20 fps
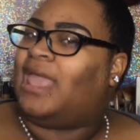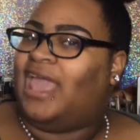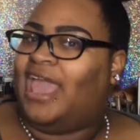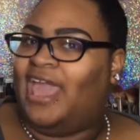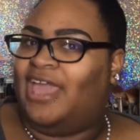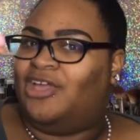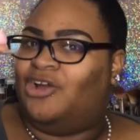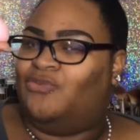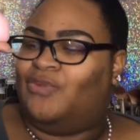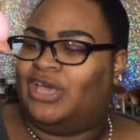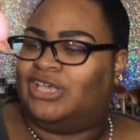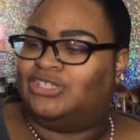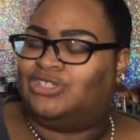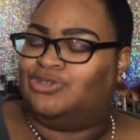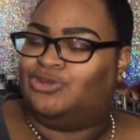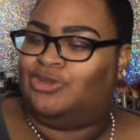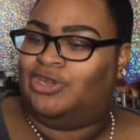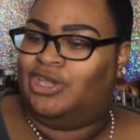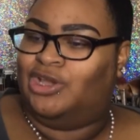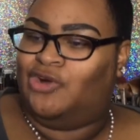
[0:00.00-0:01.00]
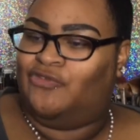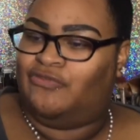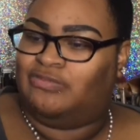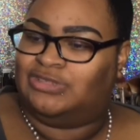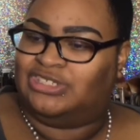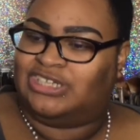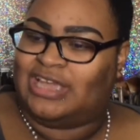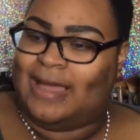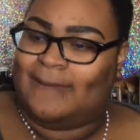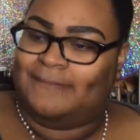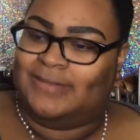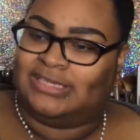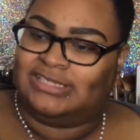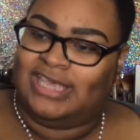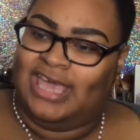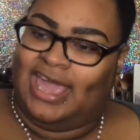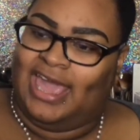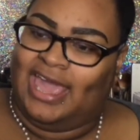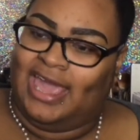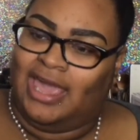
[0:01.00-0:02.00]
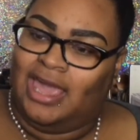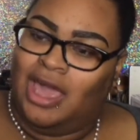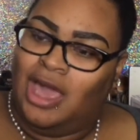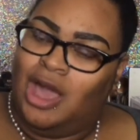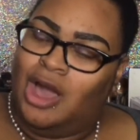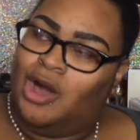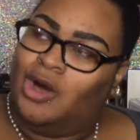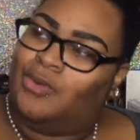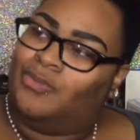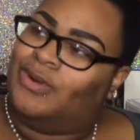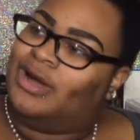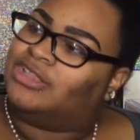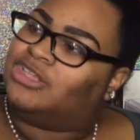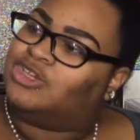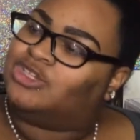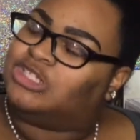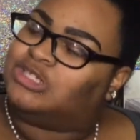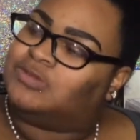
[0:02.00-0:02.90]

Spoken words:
AOA Studio from Shop Miss A Wonder